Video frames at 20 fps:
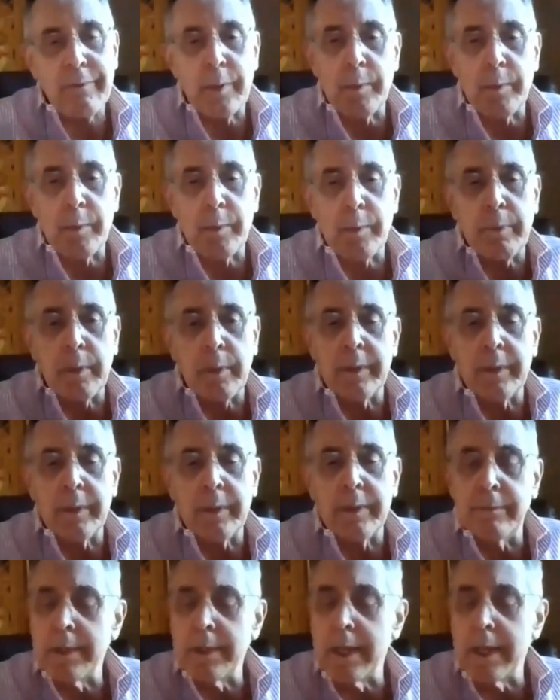from the people
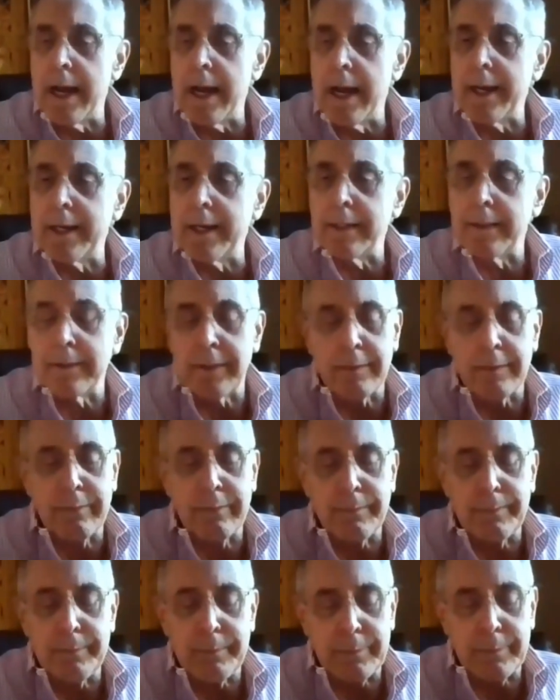that have died and
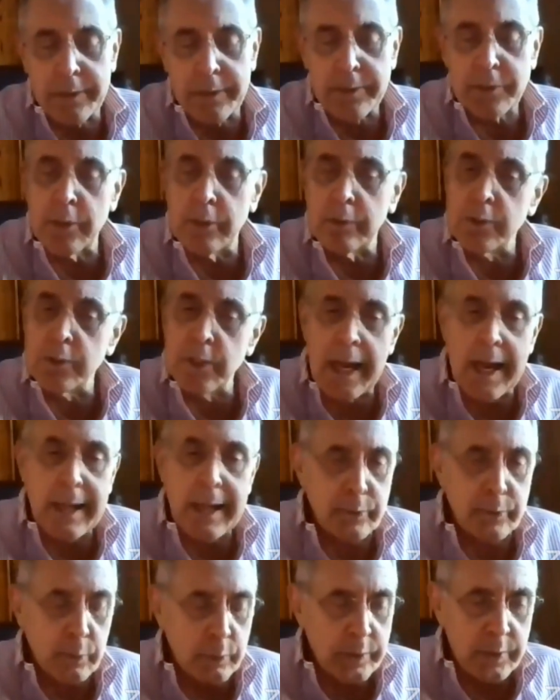have lost their
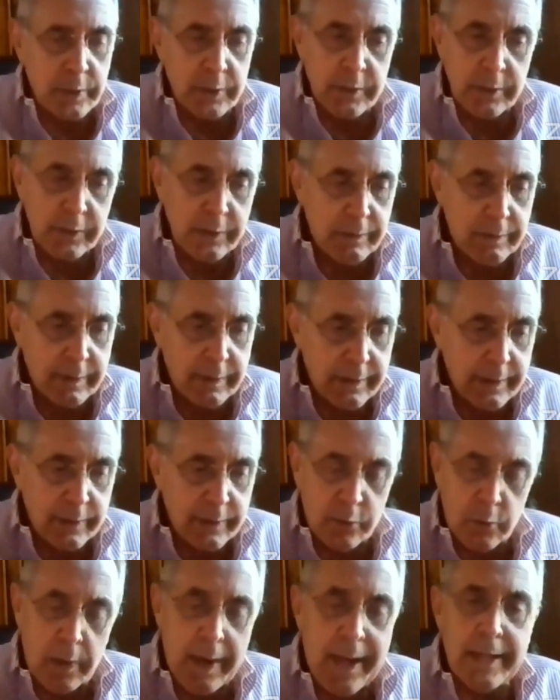jobs, which is
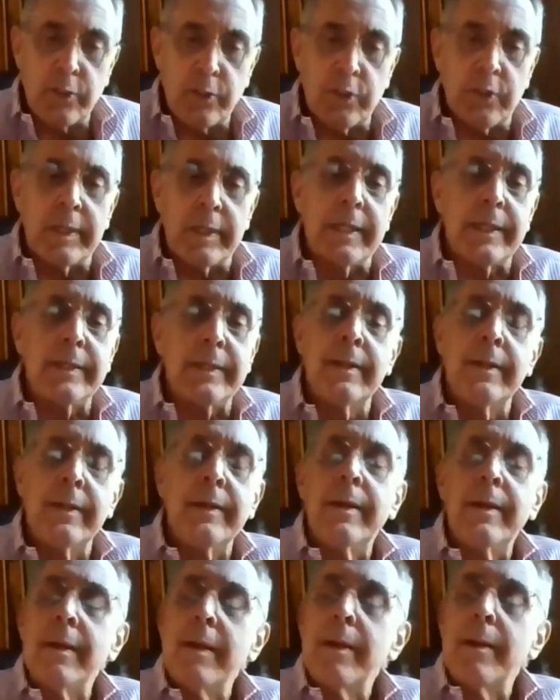a tragedy,
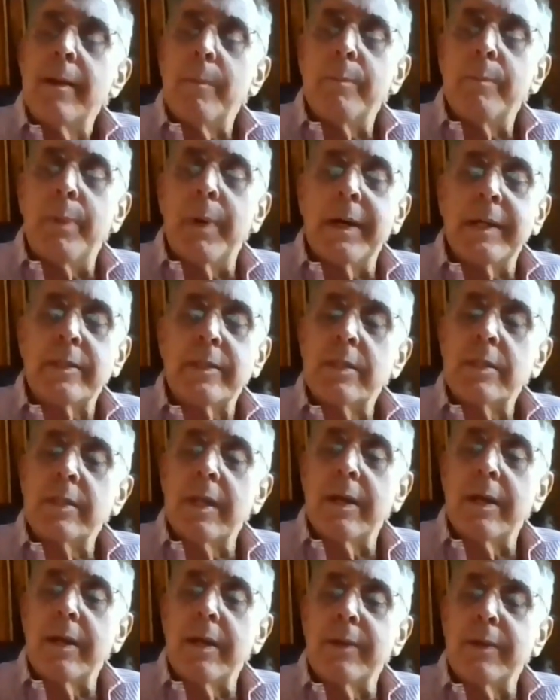but
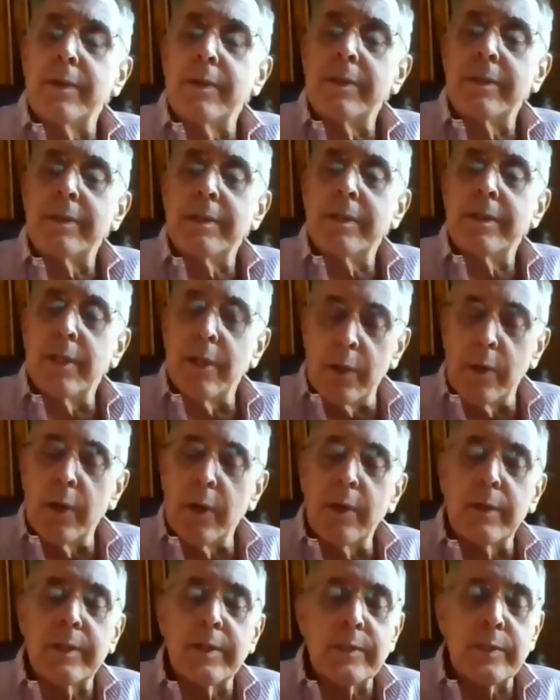
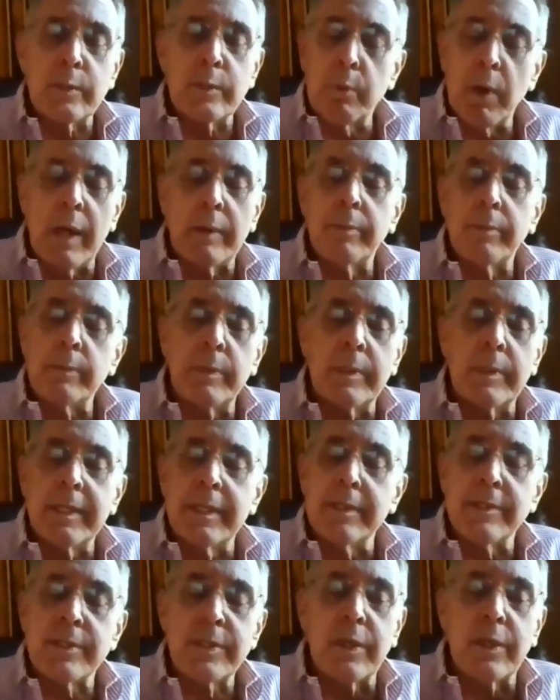there is
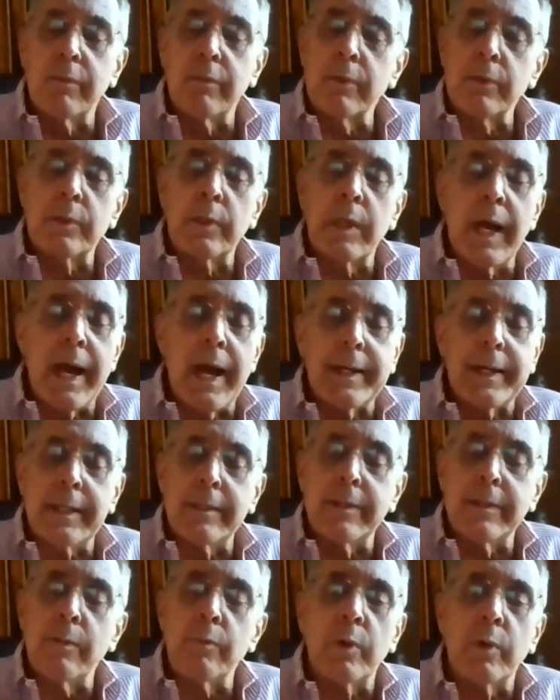probably a silver
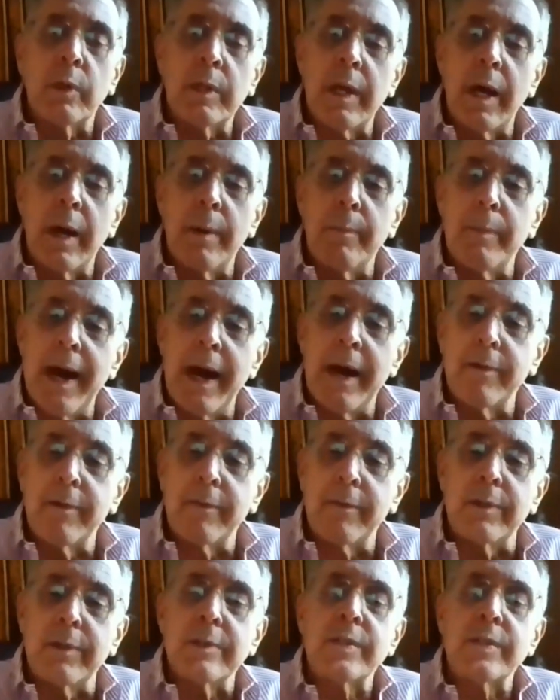lining that will come
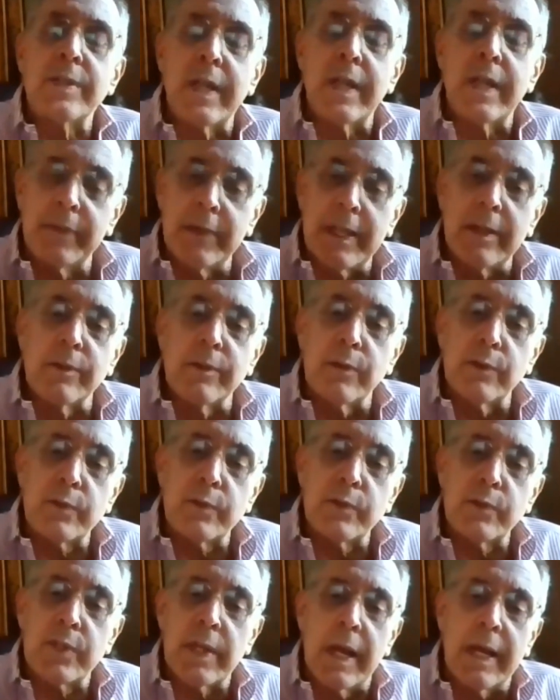out of this on the
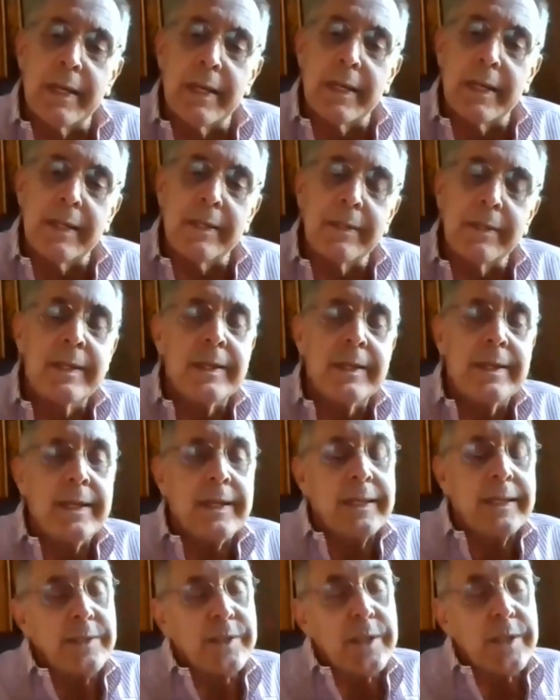other side.
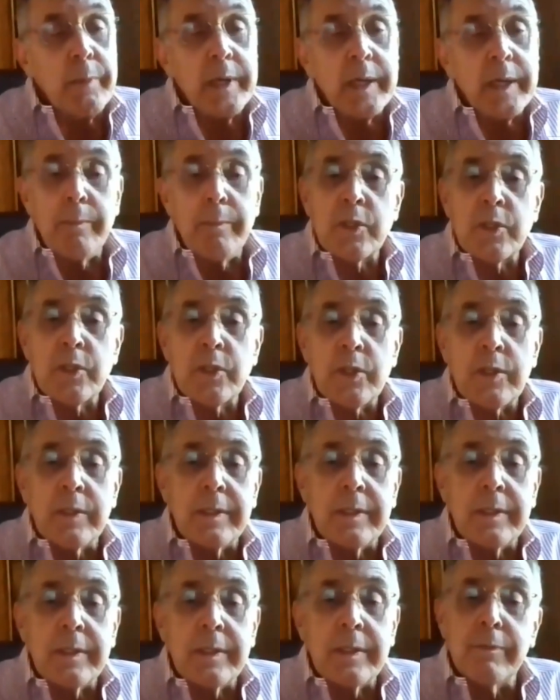And somebody
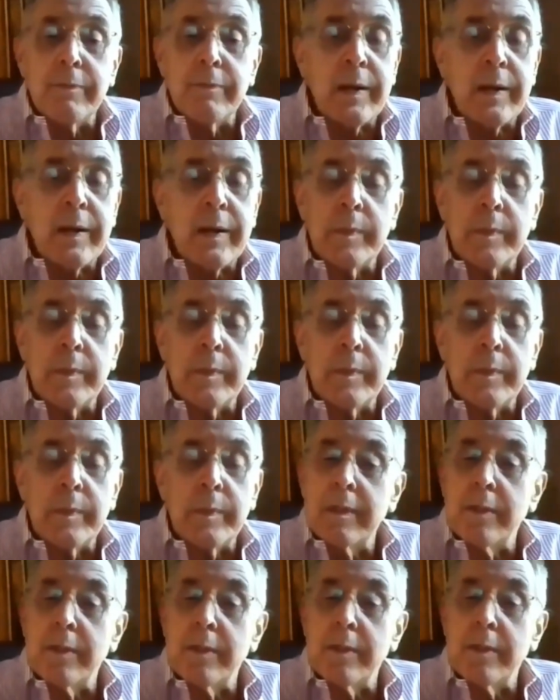mentioned the
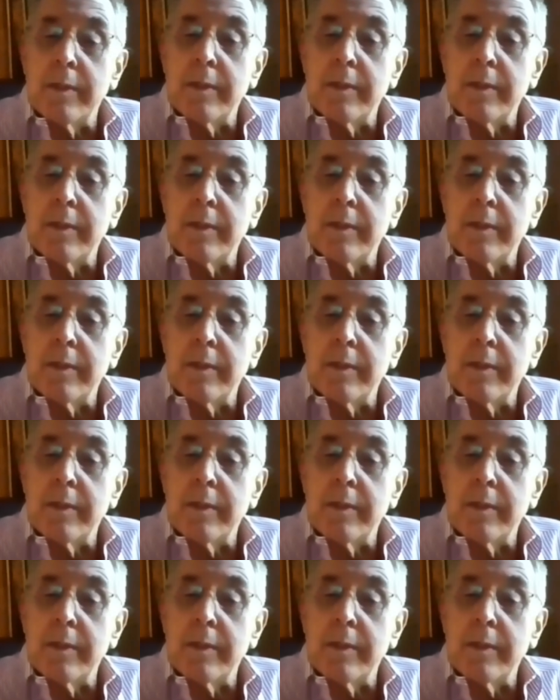environment,